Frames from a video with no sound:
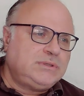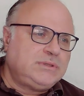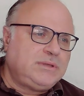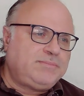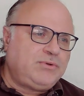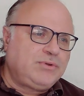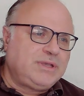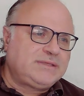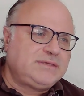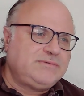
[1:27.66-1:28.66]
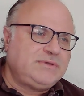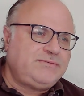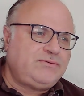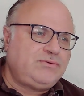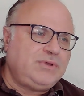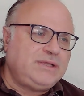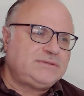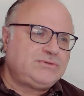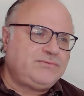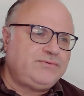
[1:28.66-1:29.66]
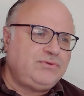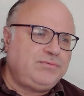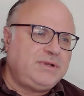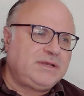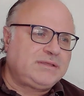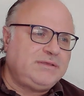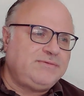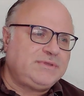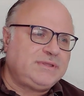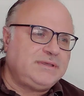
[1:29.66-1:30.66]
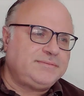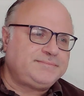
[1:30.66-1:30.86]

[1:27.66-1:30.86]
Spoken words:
the progressive influence of human activity.